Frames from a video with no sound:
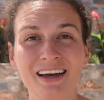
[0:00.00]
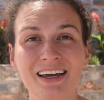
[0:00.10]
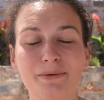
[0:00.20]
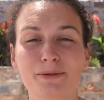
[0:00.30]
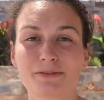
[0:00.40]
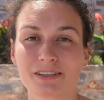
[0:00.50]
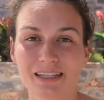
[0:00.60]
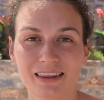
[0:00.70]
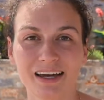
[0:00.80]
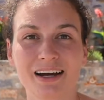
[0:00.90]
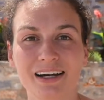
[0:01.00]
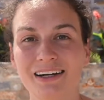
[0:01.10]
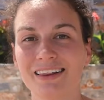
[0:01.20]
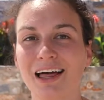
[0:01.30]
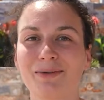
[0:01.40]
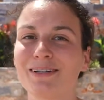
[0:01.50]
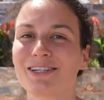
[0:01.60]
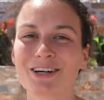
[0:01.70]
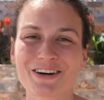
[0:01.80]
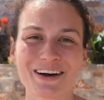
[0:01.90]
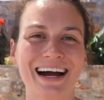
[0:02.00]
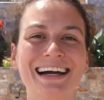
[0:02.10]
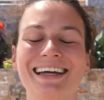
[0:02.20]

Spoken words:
He was really there. He allowed me to cry.